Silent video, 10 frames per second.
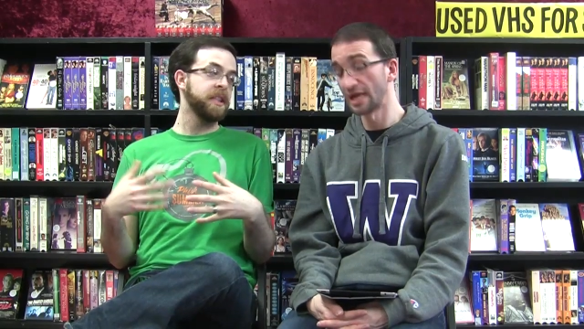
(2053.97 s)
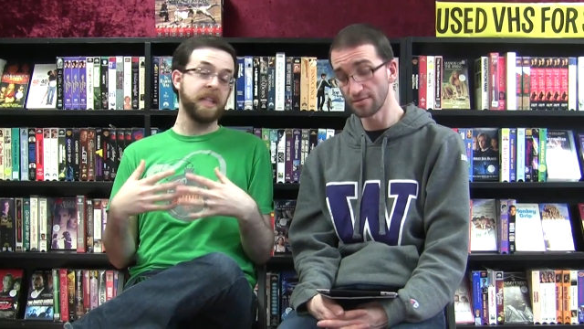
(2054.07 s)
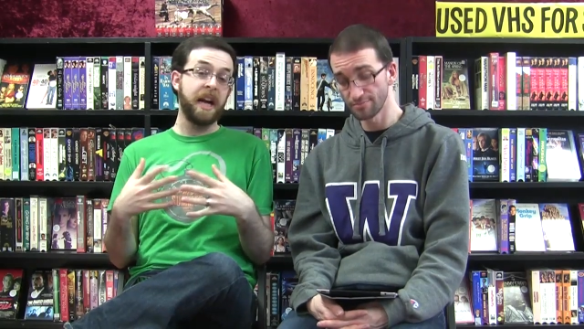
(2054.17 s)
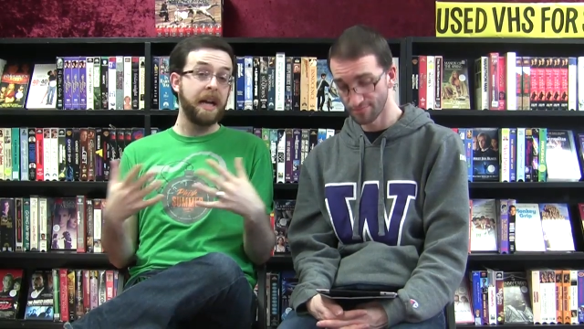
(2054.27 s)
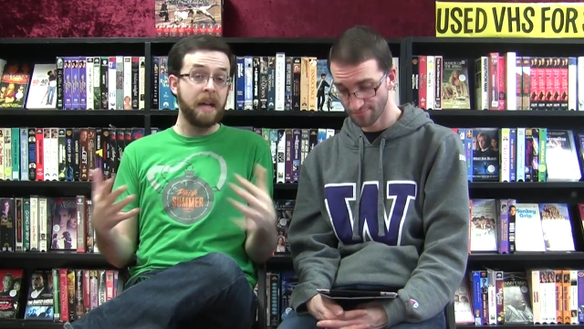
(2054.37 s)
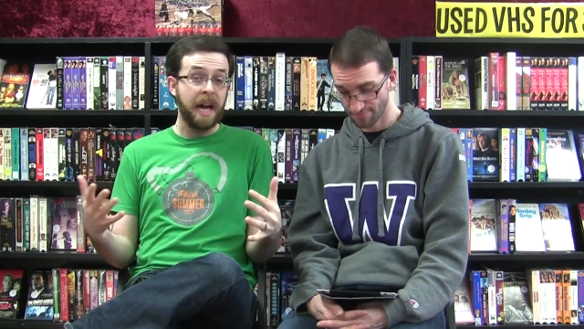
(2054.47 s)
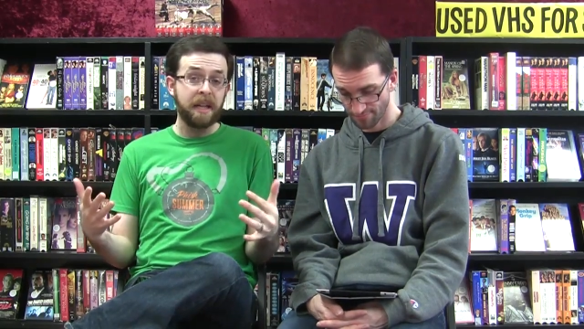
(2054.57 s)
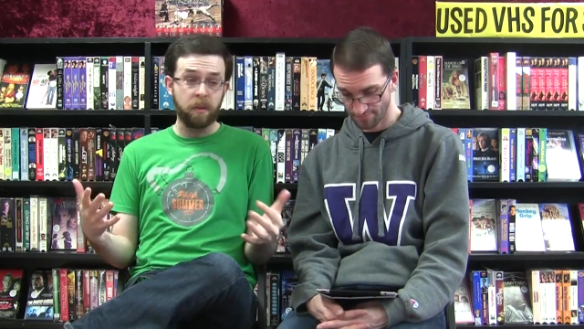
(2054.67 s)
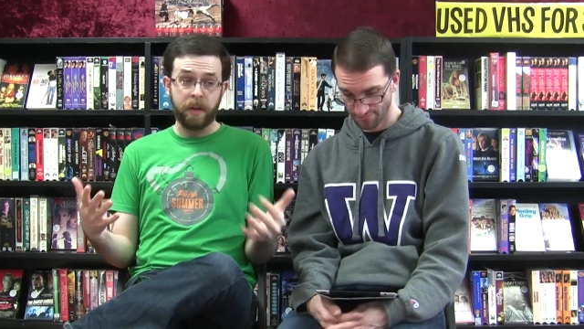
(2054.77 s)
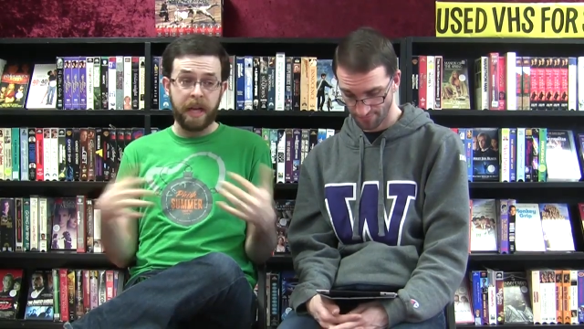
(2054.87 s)
Speaker 1: that I, I
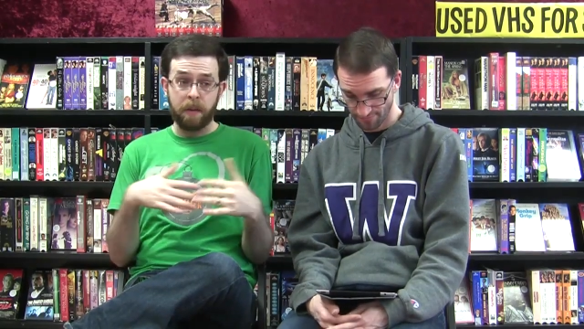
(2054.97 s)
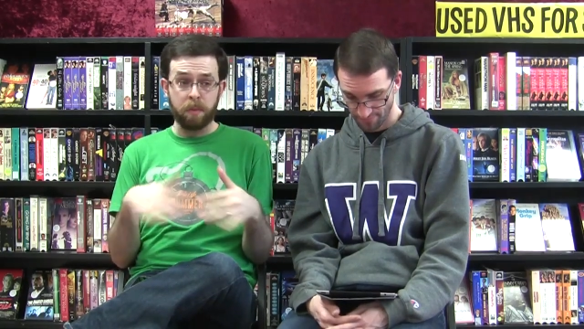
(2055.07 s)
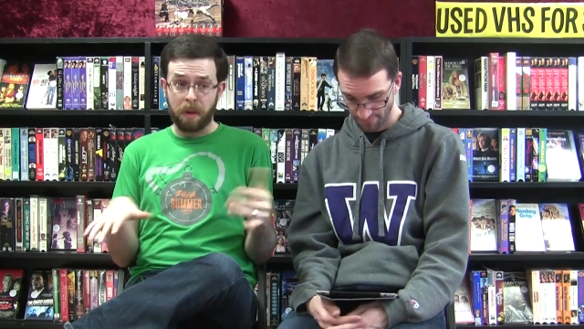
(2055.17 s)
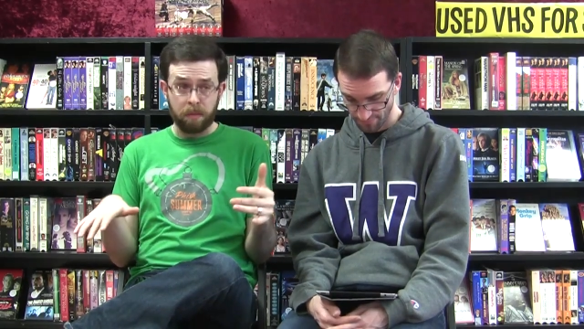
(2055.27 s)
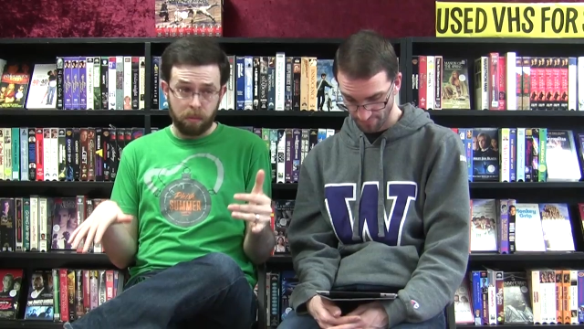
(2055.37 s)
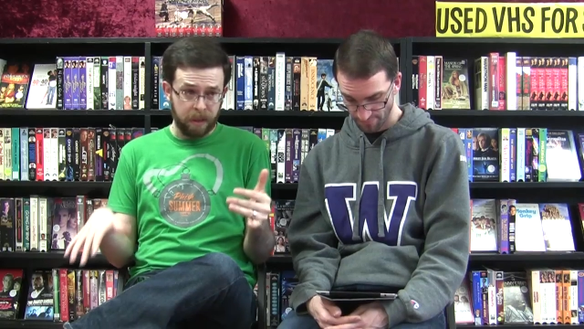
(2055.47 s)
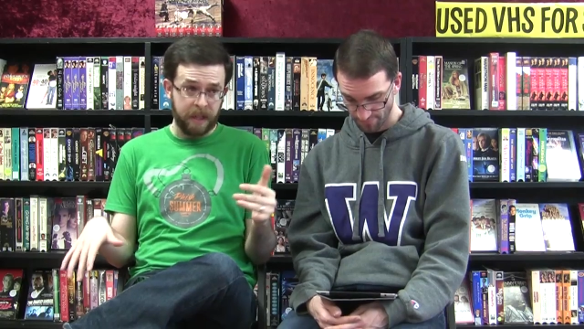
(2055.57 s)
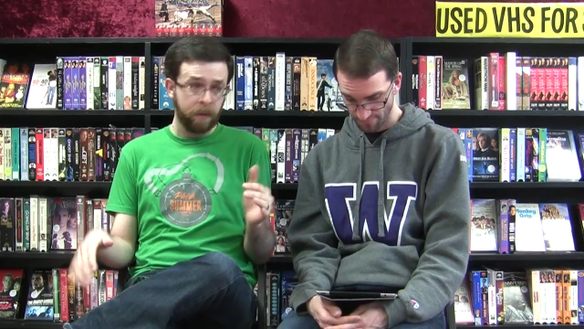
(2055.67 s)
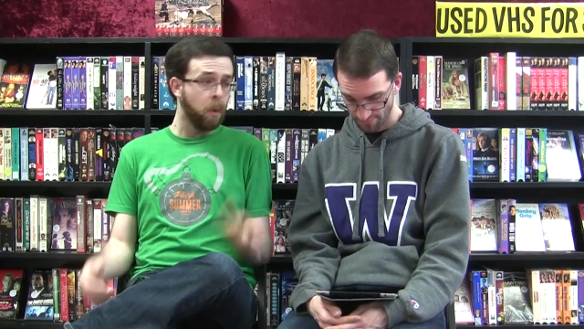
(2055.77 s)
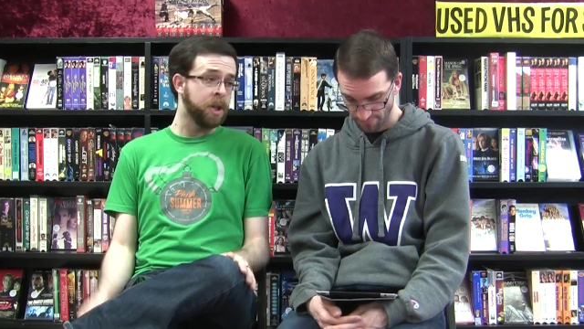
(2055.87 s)
agree i would probably
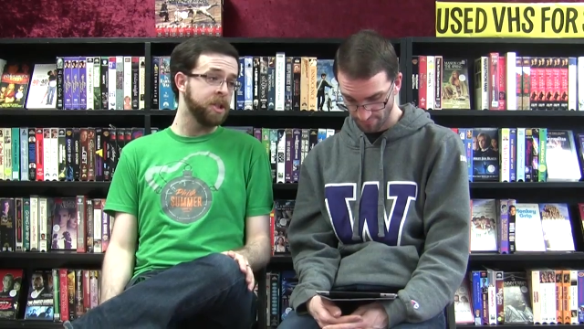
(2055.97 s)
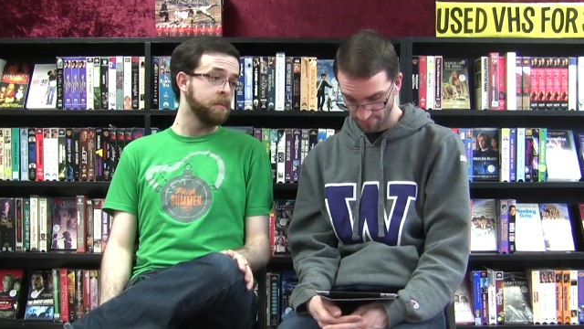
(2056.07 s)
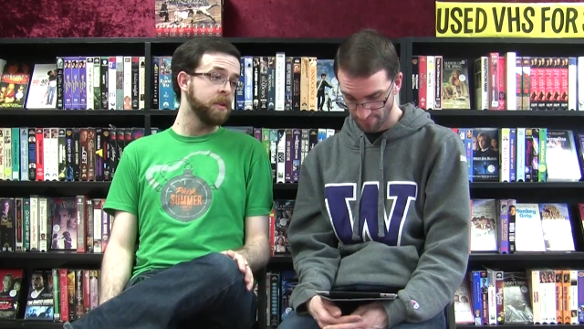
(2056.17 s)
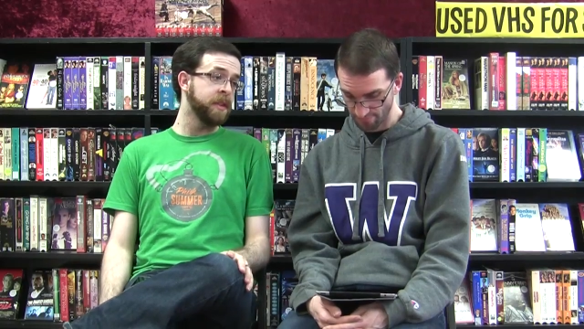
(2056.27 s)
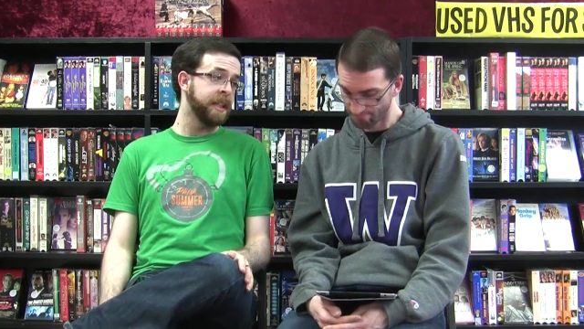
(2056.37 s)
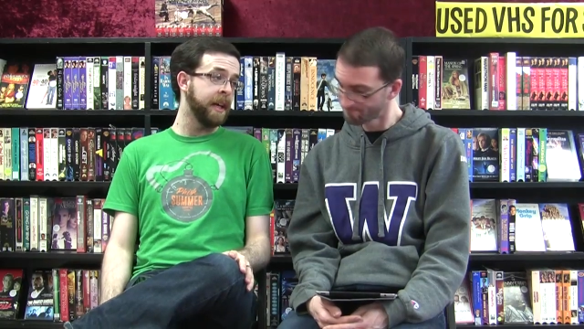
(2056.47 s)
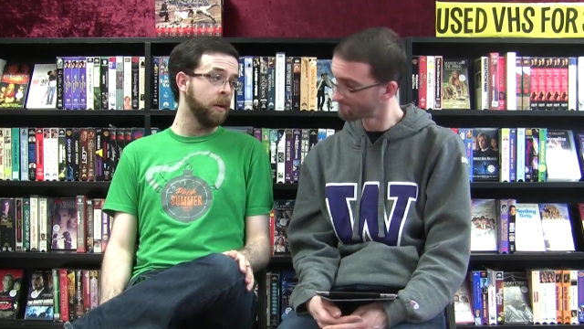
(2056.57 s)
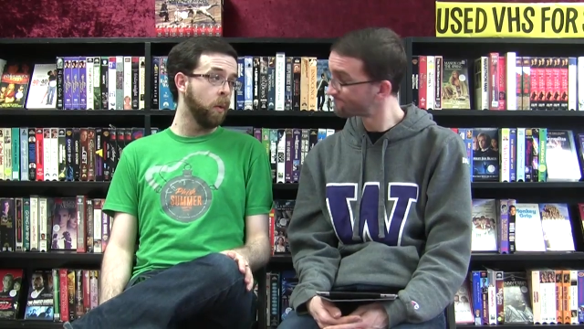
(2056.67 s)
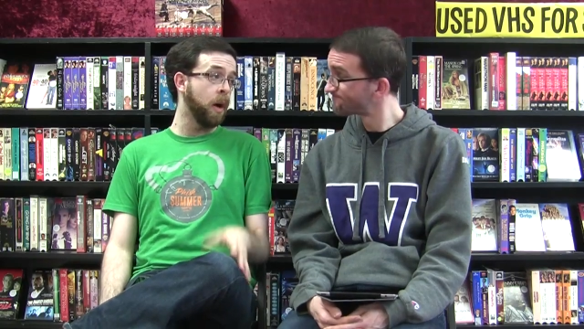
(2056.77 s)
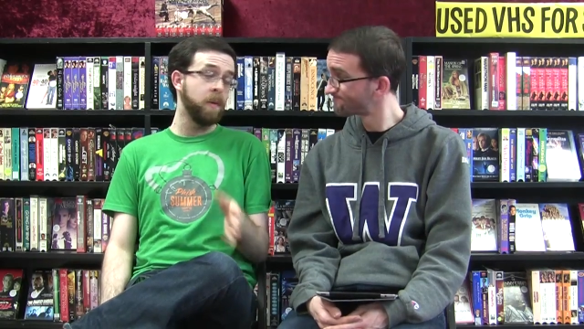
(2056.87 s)
never watch the movie again
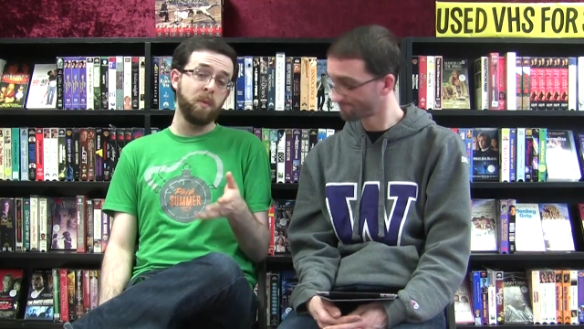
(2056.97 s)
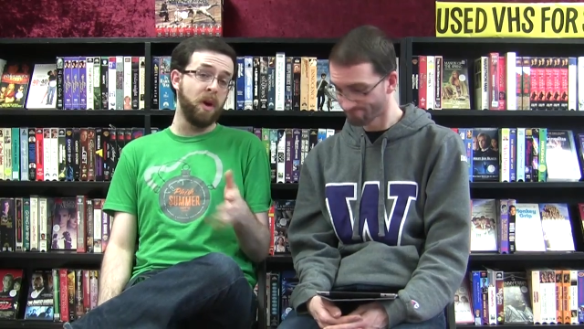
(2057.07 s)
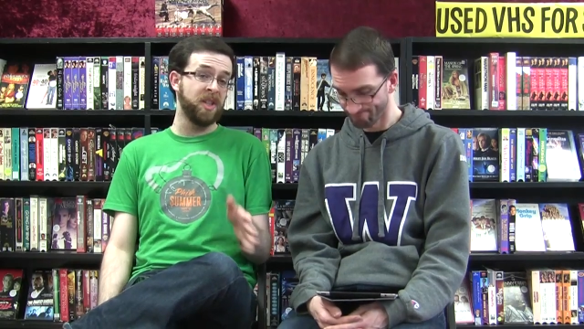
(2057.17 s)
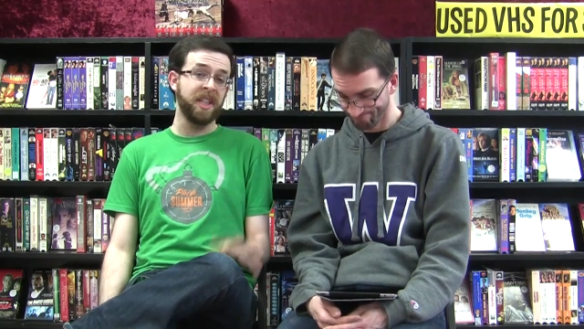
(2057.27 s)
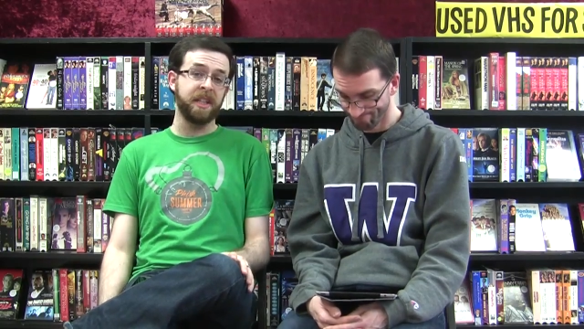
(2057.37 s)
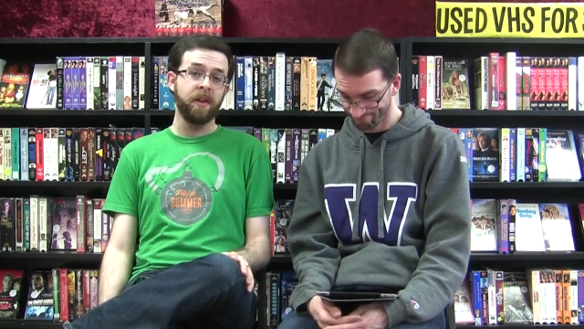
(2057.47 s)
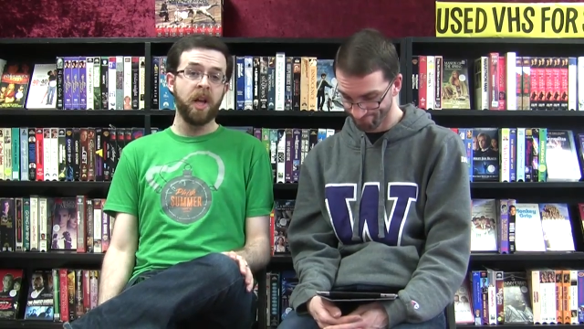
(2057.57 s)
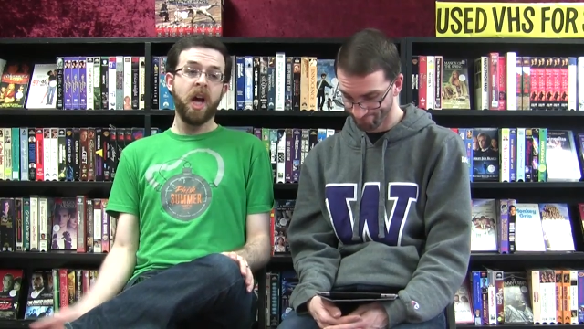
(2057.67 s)
or i would watch like the